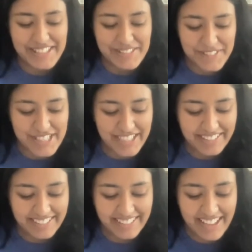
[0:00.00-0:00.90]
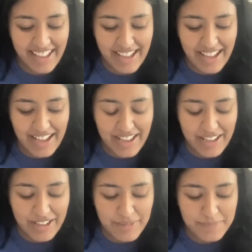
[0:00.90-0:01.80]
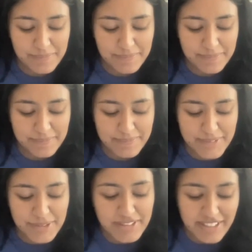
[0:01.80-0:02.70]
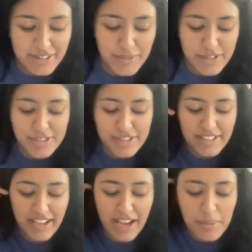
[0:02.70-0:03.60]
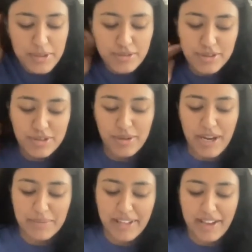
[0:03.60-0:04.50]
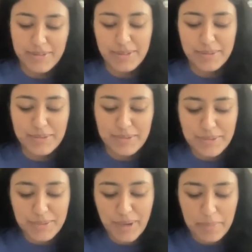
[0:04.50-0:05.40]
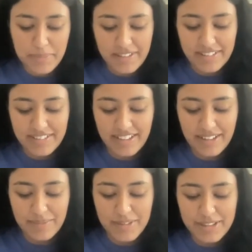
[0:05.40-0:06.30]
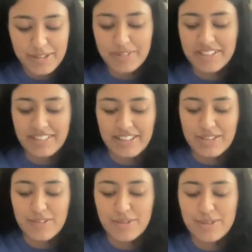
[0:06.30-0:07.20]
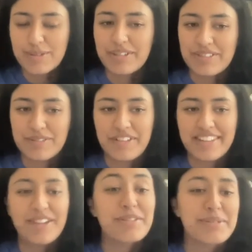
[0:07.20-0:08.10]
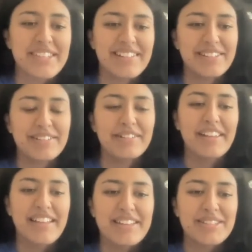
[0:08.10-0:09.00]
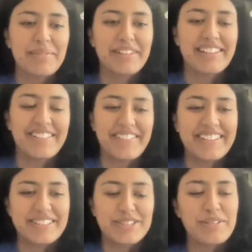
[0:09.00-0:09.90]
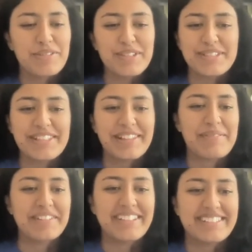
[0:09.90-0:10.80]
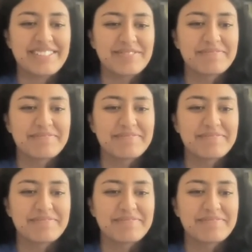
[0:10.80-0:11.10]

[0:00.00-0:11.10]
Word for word: Thank you for sharing. Um, so the next question, how would you describe the household you grew up in, um, including the individuals you lived with? I know you said a little something already, so if you could just elaborate.